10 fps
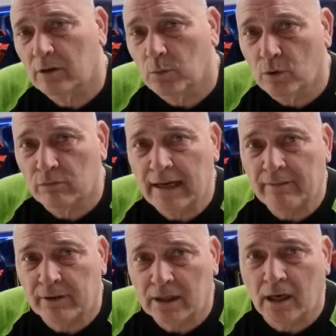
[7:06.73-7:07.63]
a walk
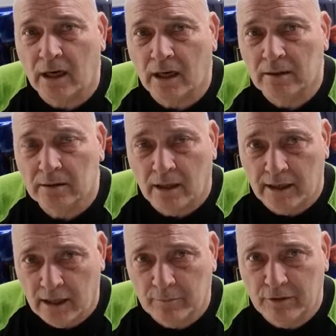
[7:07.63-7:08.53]
around the car.
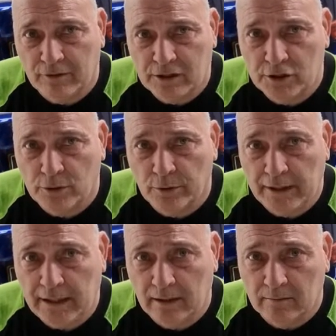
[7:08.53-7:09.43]
I hope you've
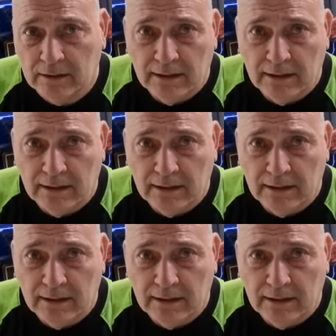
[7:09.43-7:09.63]
enjoyed it.